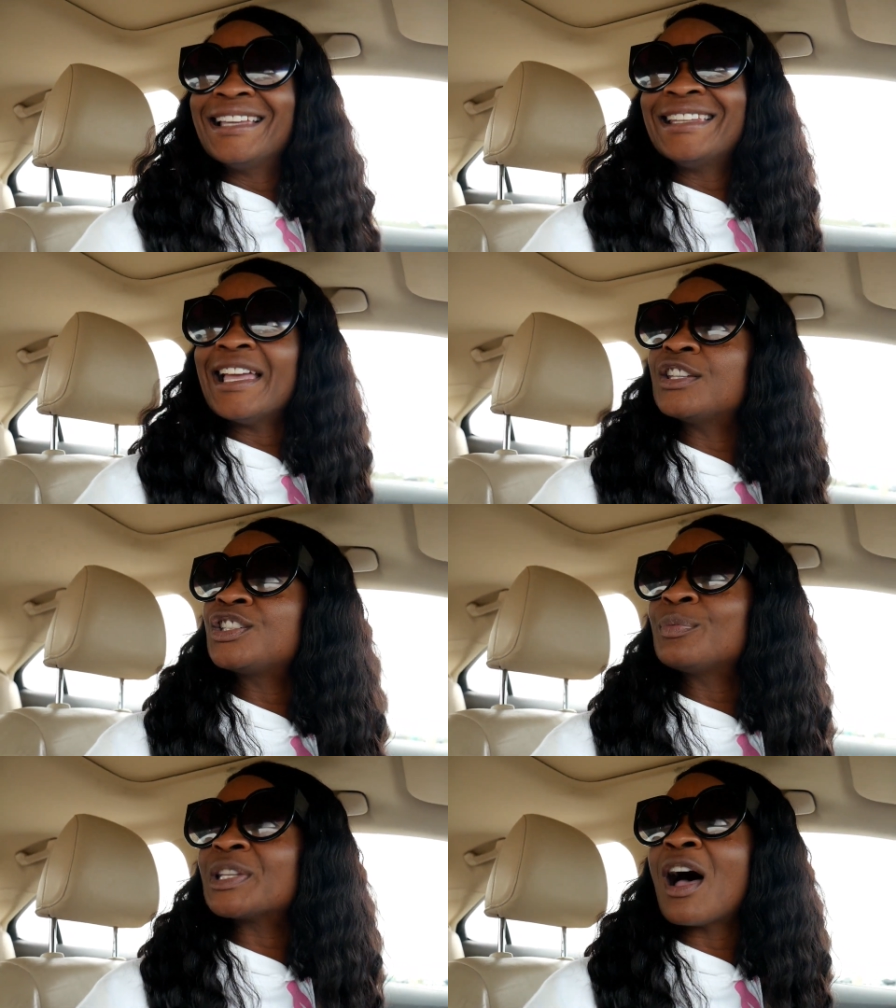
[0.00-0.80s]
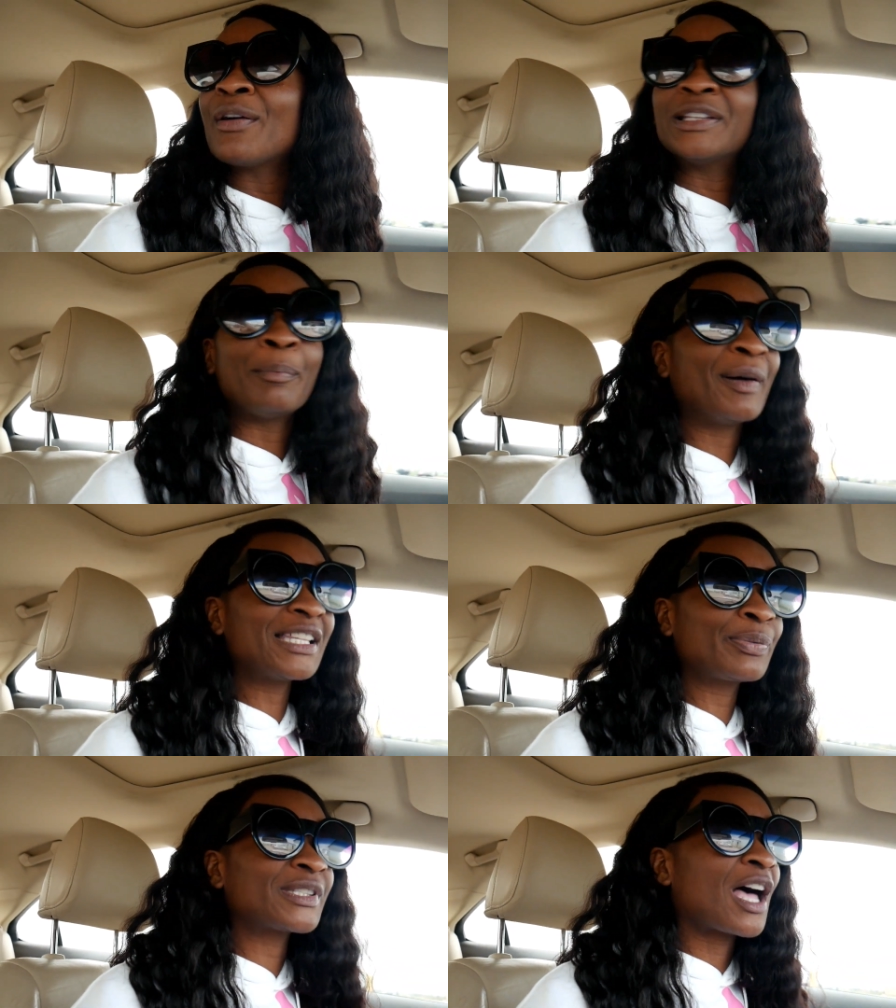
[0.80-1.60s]
Yeah, she was already, the
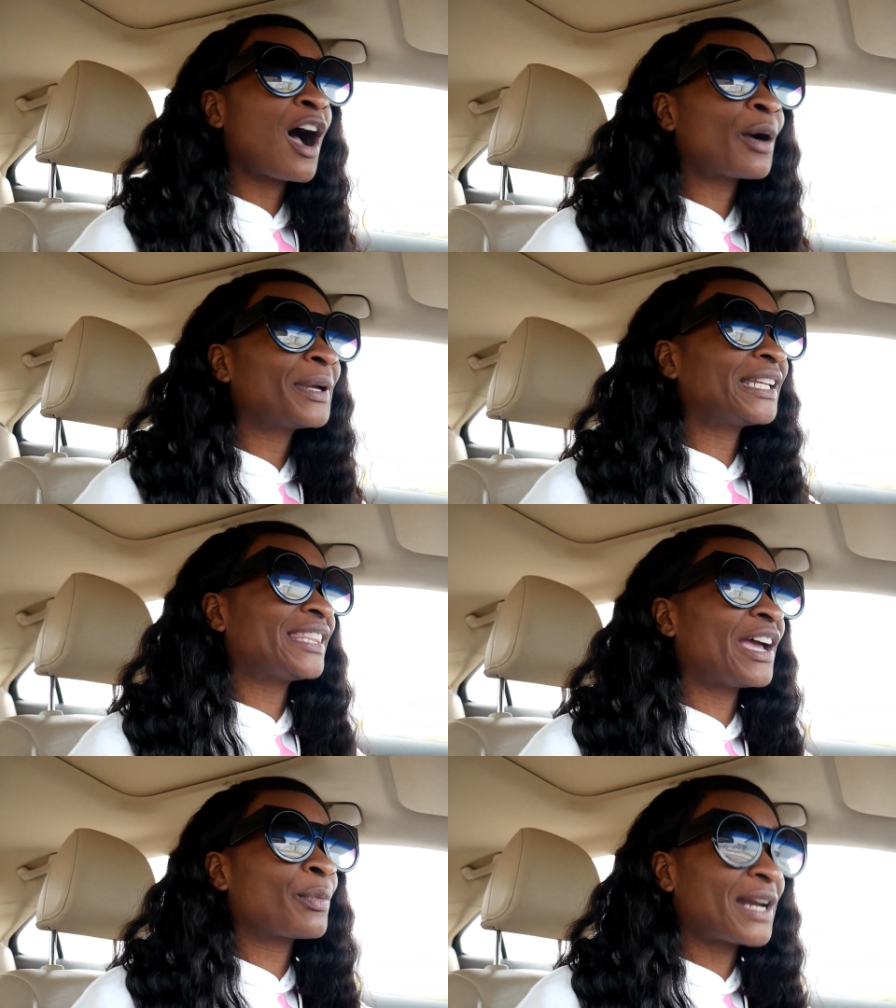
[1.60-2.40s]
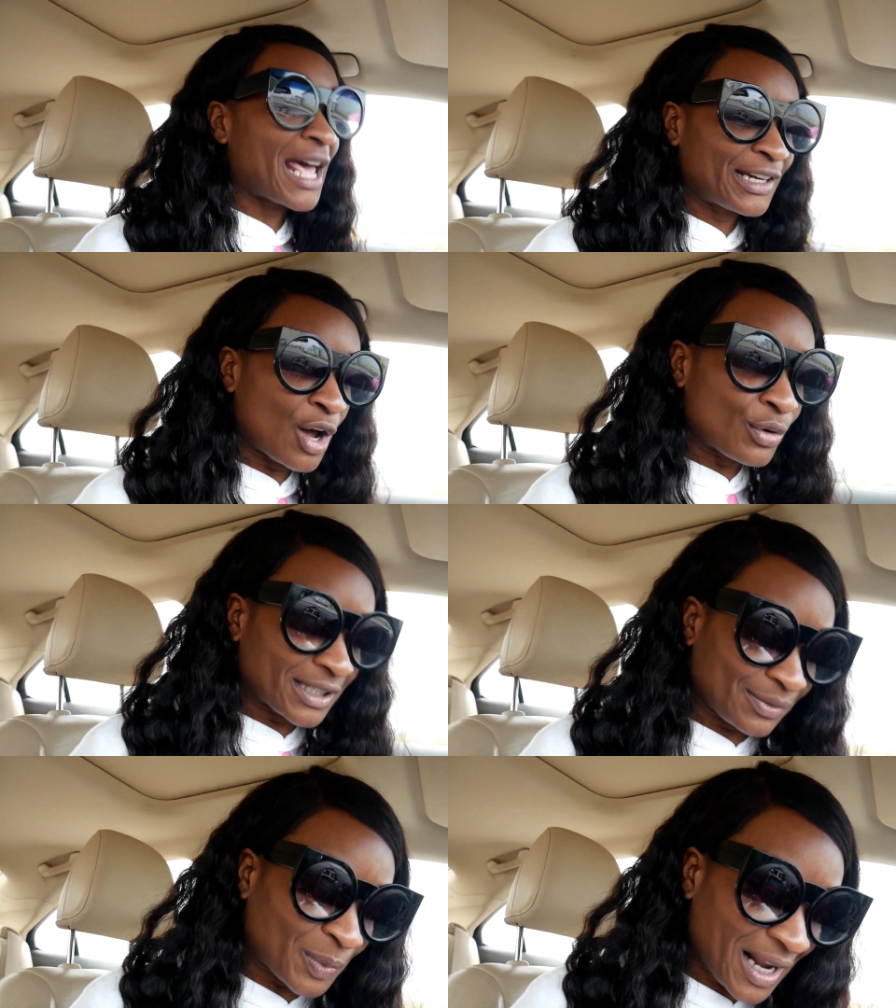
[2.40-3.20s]
bus was already there when I
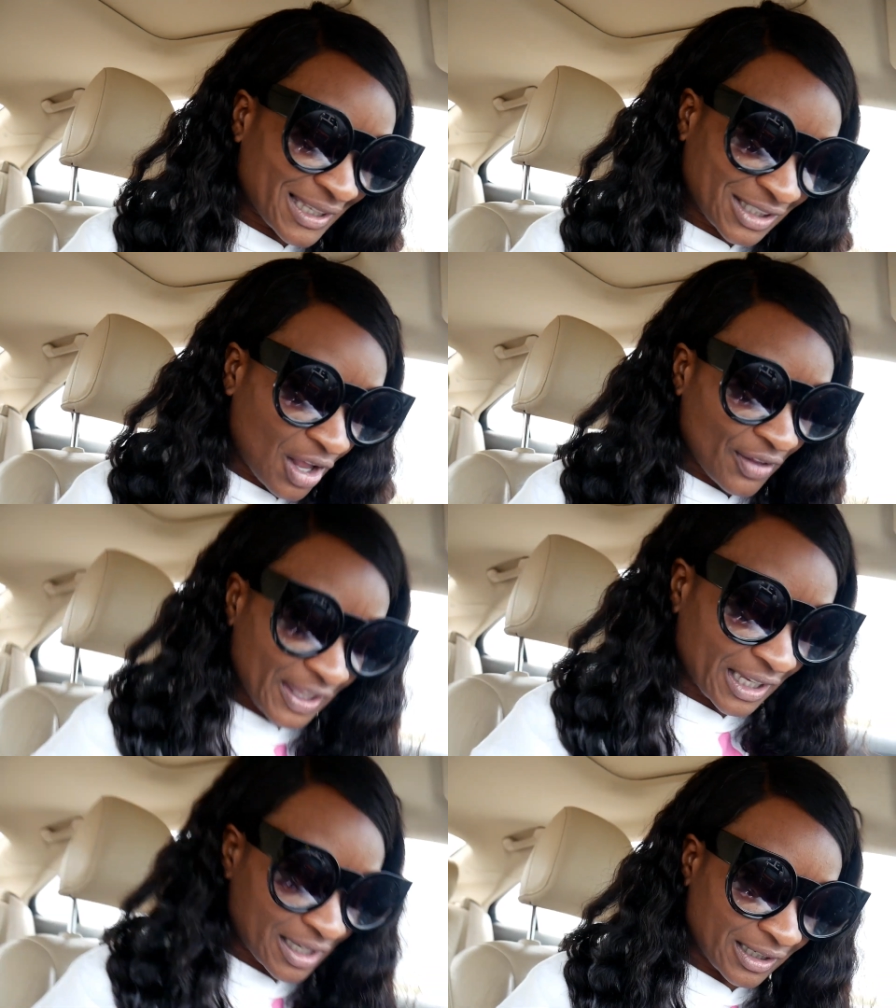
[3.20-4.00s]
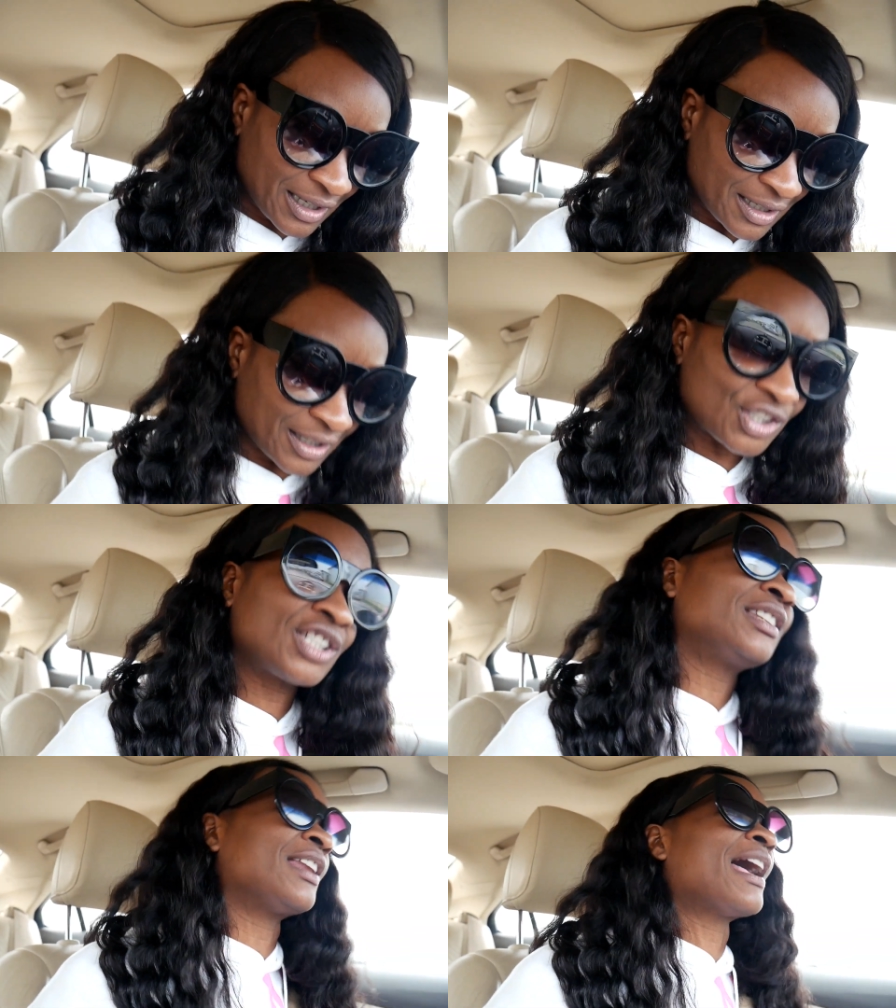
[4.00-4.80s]
noticed, when I saw that
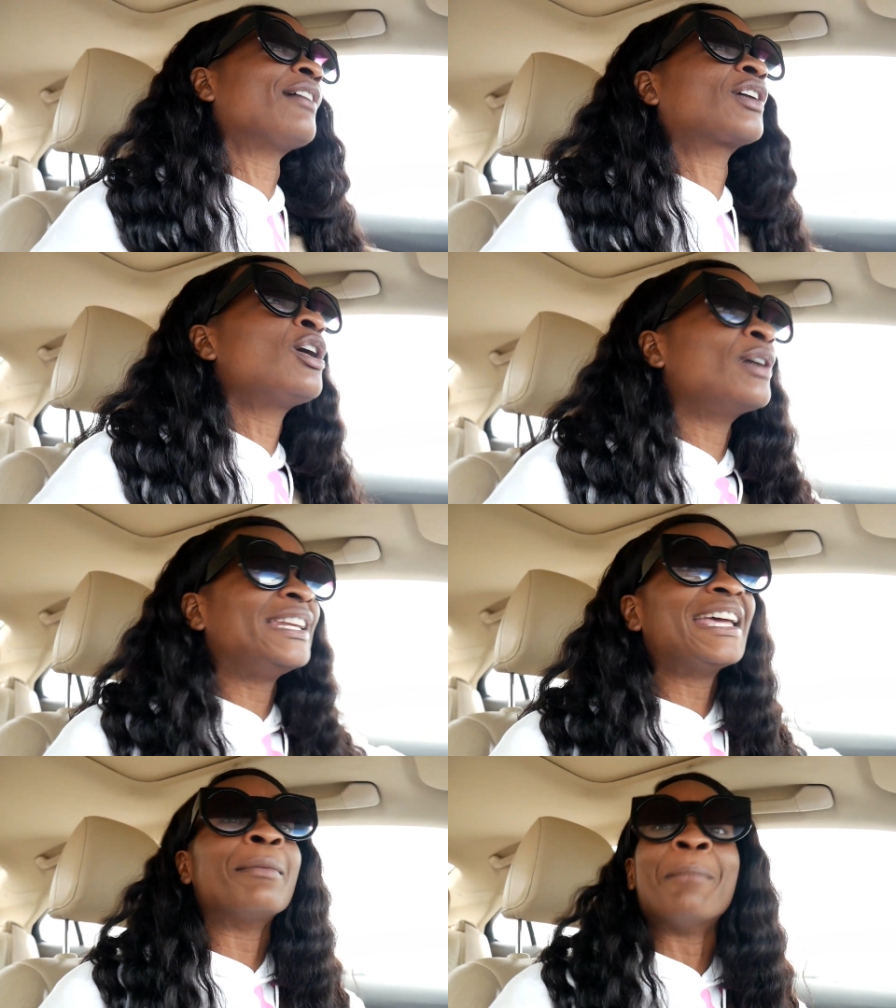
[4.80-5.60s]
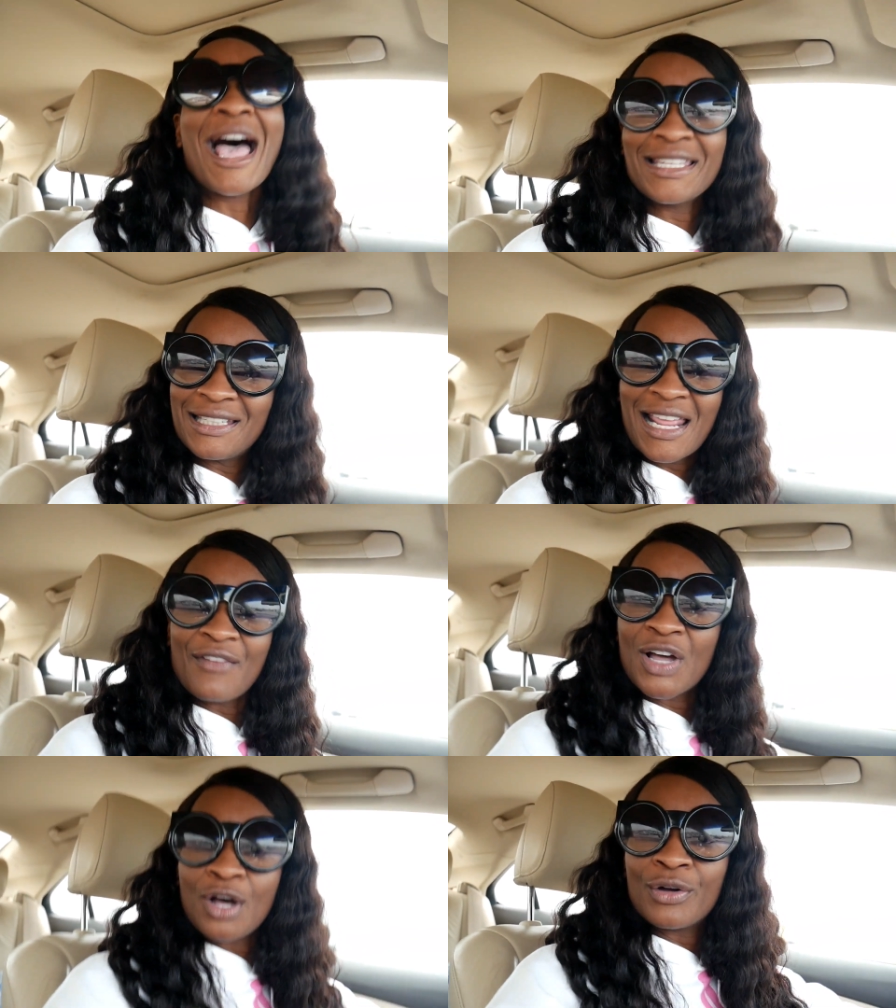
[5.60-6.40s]
she did not have a coat. And then Maya didn't
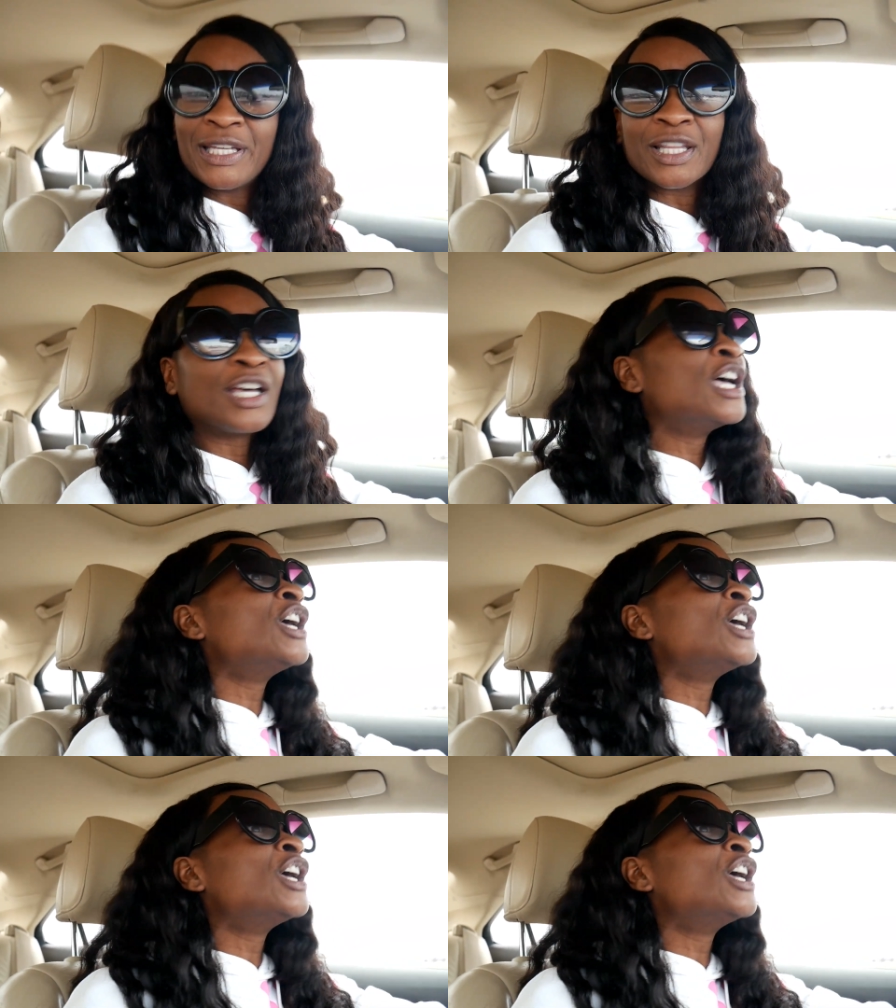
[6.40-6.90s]
have her coat either.